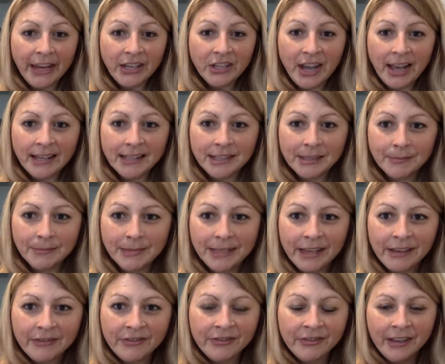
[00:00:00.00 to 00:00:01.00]
has some
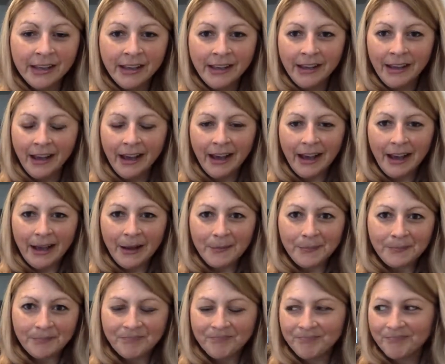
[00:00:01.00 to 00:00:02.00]
deaf
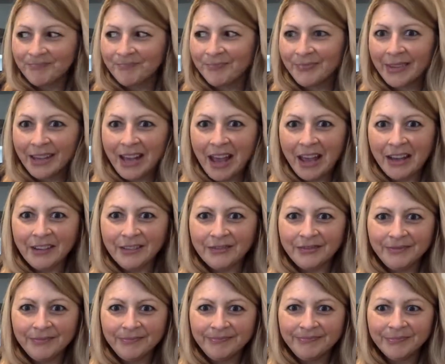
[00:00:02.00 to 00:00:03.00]
kind of
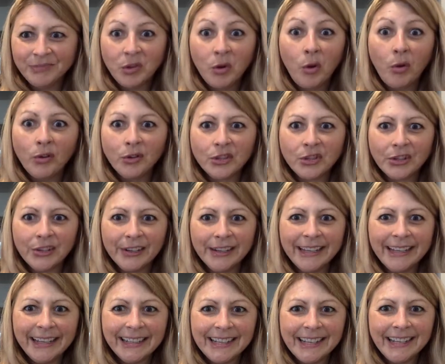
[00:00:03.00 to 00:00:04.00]
culture
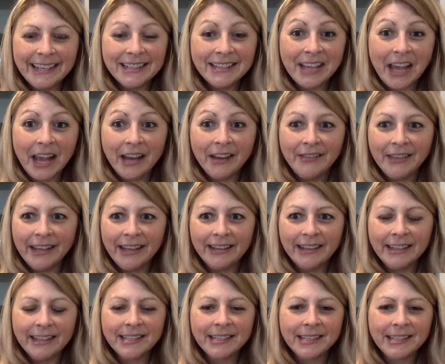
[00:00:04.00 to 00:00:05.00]
inside of it, and
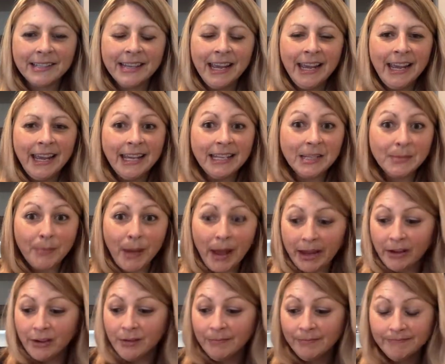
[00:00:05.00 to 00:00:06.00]
it's
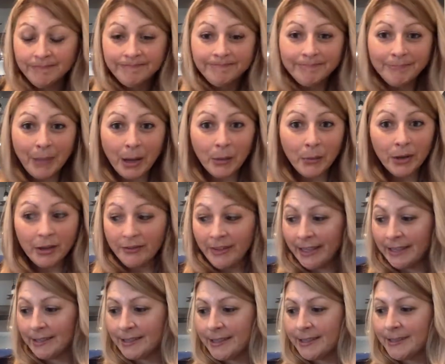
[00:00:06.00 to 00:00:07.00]
inspired by real
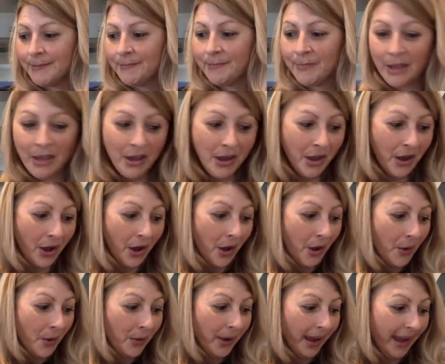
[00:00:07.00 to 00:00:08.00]
events.
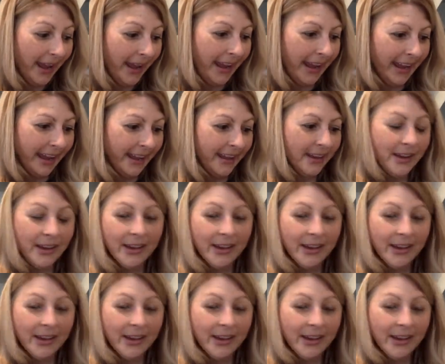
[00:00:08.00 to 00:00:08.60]
Okay,